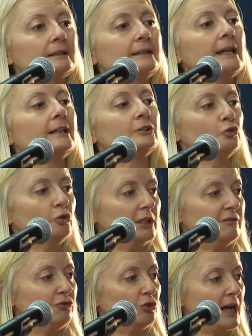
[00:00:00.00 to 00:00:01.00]

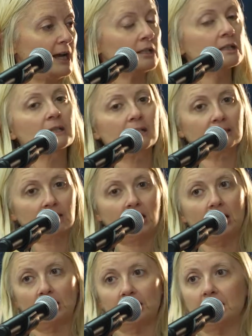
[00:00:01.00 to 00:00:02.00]
territory for us that
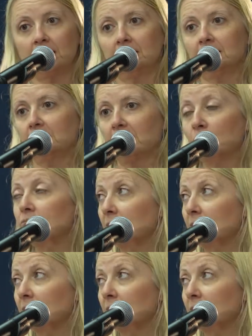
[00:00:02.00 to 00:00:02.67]
are in